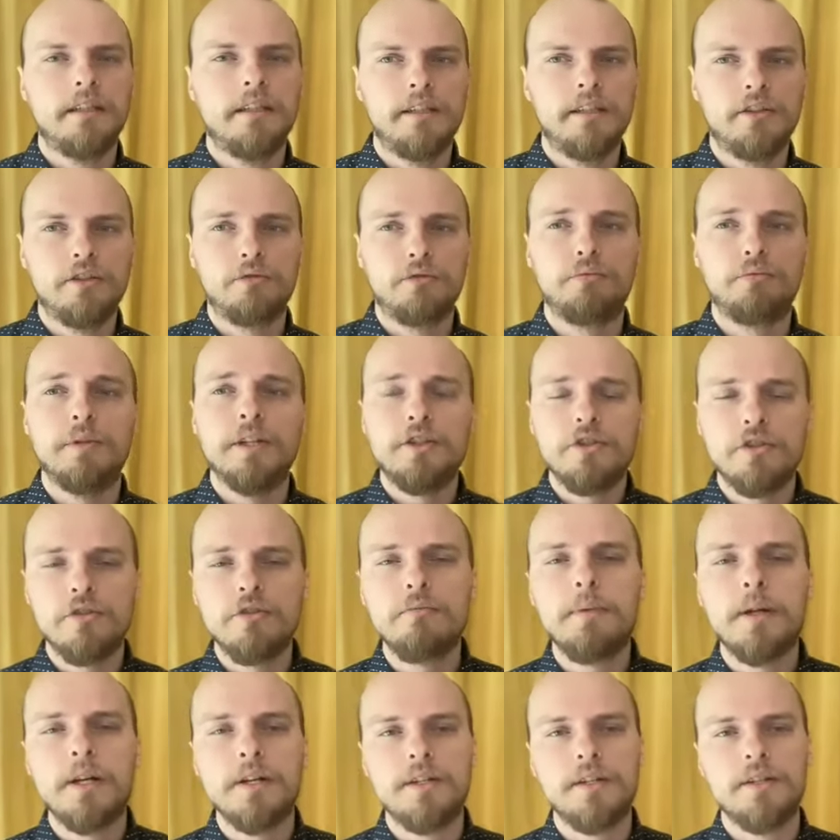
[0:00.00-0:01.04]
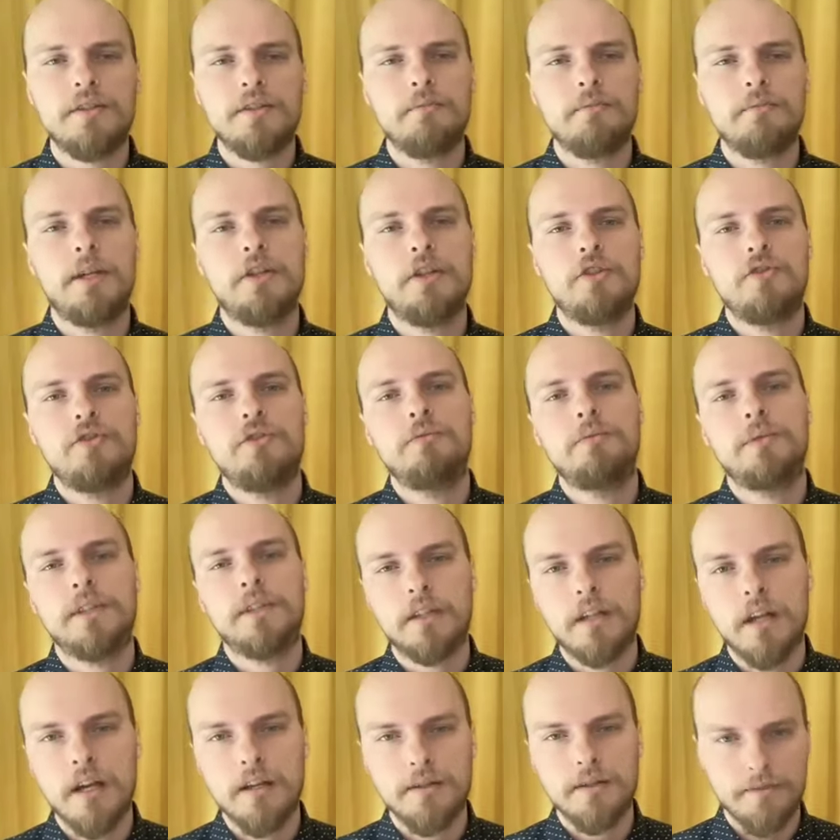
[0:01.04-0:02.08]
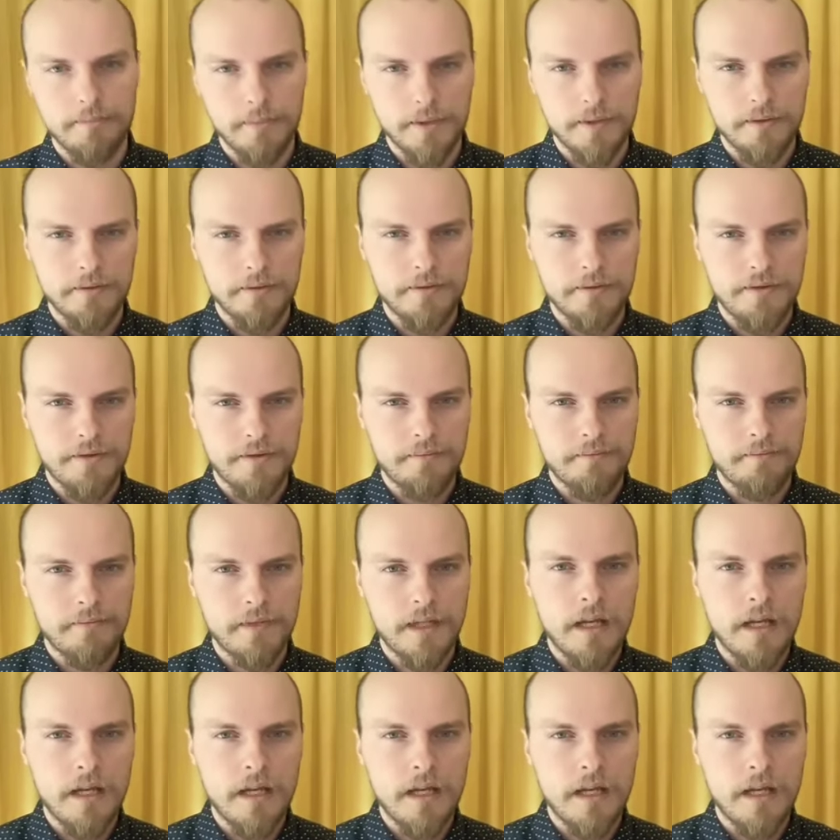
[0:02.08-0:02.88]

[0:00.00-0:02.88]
in an original participation with the cosmos.